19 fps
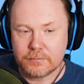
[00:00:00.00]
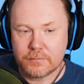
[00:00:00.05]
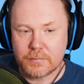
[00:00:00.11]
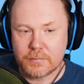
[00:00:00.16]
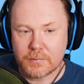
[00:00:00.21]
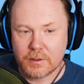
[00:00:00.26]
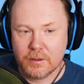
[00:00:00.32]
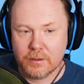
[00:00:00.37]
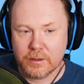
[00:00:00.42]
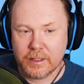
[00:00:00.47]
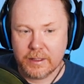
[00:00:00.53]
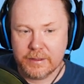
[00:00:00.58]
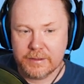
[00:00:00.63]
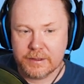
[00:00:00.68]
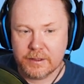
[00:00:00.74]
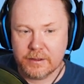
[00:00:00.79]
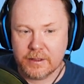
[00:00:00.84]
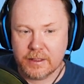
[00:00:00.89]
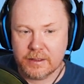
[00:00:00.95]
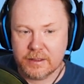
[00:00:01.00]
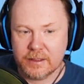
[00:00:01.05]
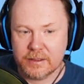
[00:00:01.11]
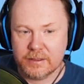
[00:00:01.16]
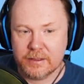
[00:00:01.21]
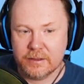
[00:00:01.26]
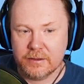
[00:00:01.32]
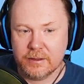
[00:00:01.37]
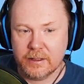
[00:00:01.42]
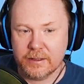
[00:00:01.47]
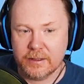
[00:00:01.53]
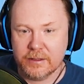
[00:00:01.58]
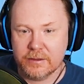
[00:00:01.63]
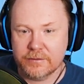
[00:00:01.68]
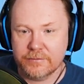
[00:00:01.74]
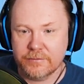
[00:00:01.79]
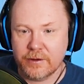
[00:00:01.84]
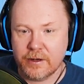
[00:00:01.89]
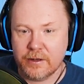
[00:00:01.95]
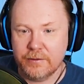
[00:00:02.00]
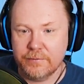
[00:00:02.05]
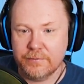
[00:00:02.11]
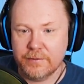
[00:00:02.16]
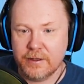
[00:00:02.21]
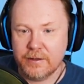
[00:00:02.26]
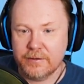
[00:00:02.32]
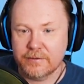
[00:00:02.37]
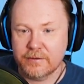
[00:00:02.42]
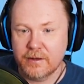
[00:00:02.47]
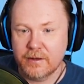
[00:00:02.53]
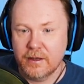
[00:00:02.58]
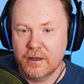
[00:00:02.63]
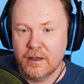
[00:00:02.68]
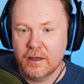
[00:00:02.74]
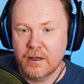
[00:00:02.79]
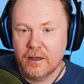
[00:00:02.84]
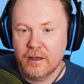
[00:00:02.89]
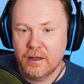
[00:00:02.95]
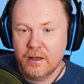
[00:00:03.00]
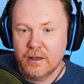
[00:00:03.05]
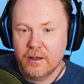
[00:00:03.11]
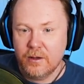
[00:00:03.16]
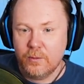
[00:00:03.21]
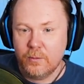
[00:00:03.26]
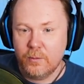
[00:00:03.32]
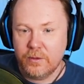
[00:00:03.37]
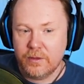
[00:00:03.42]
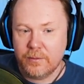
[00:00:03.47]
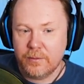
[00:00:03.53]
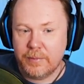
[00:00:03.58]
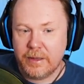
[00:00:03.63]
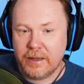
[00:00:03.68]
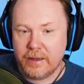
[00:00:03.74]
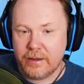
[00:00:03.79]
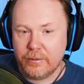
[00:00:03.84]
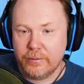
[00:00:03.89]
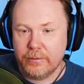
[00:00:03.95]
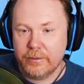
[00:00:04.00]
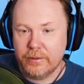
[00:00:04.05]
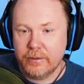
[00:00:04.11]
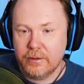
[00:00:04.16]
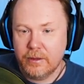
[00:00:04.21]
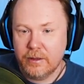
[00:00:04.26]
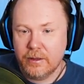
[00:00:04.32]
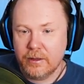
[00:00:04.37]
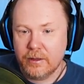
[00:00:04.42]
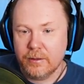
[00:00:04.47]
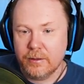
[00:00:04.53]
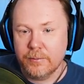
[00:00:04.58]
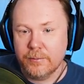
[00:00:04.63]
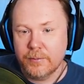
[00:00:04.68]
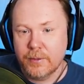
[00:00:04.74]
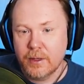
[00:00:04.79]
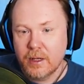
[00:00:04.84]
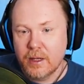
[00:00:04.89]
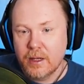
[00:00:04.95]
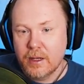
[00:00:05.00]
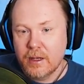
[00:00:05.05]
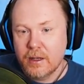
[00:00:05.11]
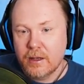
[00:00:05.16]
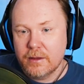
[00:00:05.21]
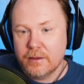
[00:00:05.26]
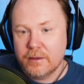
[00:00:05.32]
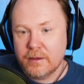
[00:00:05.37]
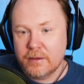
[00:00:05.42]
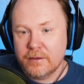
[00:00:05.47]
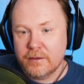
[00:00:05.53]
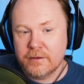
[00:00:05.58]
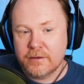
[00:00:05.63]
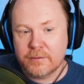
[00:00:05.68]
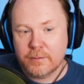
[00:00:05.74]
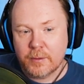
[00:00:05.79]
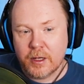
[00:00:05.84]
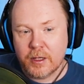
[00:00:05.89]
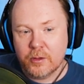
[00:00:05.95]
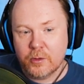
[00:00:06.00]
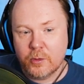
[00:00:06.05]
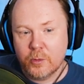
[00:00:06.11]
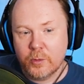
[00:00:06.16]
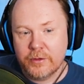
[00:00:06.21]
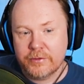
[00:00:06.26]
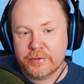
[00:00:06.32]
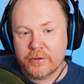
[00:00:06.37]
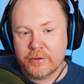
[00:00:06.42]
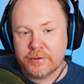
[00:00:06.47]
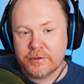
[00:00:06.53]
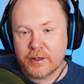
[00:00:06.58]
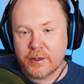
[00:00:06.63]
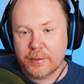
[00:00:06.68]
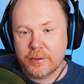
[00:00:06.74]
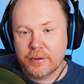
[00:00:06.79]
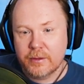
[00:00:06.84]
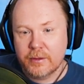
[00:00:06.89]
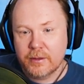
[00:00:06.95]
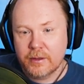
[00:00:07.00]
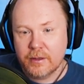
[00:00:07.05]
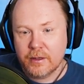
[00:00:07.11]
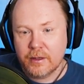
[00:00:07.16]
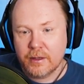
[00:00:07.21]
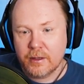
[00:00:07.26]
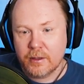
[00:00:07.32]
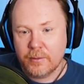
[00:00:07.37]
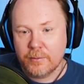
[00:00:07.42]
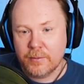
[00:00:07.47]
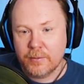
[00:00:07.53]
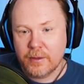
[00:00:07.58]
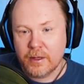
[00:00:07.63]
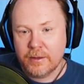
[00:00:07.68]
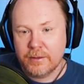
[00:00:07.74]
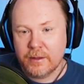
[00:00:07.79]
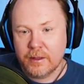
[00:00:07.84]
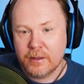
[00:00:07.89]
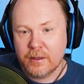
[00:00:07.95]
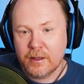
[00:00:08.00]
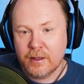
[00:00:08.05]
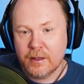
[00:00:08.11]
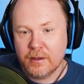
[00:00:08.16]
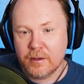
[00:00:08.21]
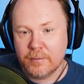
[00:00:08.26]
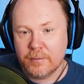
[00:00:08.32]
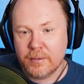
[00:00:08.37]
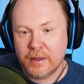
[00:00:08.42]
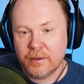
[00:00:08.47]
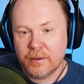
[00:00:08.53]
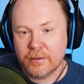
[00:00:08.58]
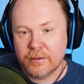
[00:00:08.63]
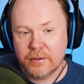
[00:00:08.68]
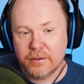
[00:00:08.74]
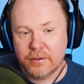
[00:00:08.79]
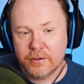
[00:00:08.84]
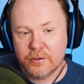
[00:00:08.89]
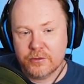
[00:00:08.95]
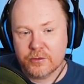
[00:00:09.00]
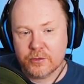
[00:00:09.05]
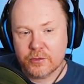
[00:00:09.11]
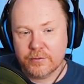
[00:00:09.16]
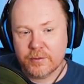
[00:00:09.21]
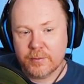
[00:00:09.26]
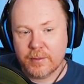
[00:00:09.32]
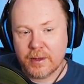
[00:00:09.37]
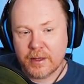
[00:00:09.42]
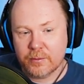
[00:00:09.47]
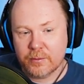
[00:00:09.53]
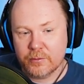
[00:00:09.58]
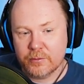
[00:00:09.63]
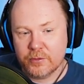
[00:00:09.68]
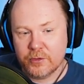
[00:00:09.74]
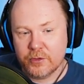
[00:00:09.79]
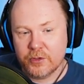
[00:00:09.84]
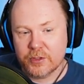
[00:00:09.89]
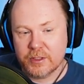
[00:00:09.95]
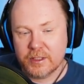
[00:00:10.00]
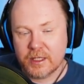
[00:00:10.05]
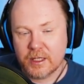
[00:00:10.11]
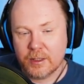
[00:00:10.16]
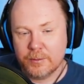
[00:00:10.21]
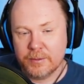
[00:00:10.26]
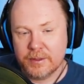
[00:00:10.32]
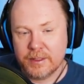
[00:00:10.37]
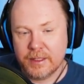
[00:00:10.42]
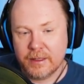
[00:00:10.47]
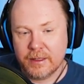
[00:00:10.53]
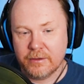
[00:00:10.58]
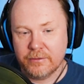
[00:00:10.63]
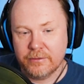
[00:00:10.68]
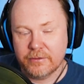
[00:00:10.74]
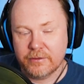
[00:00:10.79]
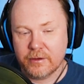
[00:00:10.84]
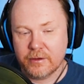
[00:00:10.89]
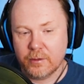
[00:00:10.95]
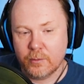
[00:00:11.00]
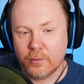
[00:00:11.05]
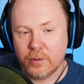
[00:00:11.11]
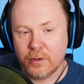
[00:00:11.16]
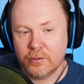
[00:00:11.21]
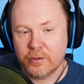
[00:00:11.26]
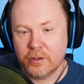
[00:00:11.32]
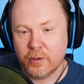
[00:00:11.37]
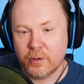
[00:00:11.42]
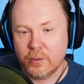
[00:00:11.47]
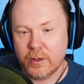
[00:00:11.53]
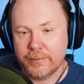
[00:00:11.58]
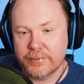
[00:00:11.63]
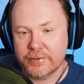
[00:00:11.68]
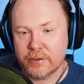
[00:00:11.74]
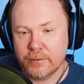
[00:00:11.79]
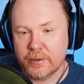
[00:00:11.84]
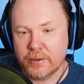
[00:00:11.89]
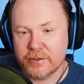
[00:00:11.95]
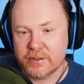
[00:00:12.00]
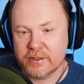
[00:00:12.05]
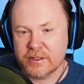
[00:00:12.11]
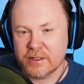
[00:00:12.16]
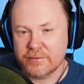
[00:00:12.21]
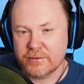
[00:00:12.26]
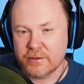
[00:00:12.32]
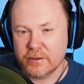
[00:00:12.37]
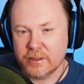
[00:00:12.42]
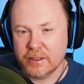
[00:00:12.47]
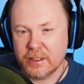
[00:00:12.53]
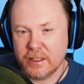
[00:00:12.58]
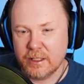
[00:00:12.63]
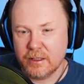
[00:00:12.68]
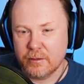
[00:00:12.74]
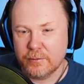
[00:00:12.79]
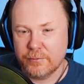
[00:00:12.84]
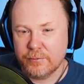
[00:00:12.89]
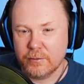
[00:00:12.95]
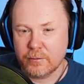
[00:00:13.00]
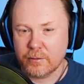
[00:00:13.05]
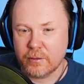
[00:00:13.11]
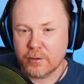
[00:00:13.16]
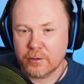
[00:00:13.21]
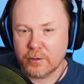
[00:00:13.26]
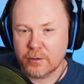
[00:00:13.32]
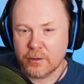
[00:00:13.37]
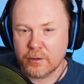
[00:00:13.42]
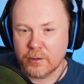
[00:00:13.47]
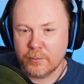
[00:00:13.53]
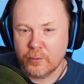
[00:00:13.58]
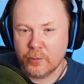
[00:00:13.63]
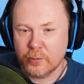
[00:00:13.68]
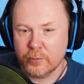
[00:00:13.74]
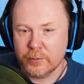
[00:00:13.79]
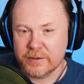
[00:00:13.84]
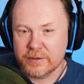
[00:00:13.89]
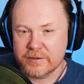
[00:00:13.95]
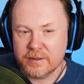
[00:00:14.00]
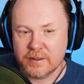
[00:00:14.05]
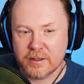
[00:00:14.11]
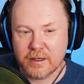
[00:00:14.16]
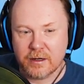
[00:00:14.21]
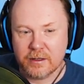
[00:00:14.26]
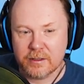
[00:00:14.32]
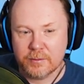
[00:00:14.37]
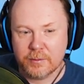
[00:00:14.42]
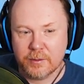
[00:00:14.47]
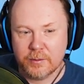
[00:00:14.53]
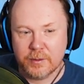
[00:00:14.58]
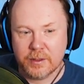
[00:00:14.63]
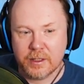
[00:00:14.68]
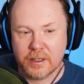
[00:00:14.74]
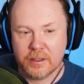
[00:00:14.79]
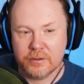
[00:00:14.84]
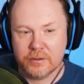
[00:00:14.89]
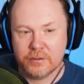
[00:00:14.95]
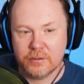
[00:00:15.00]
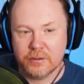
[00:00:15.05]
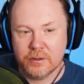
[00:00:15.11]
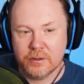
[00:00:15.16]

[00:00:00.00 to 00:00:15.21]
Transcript: Okay, so that gets you like this frowny face with a pout. Then the smile always goes up, and then the mouth, the jaw of the mouth will usually come down, so it won't go up so much as I've got it here if you've got a more realistic character, but we can do, you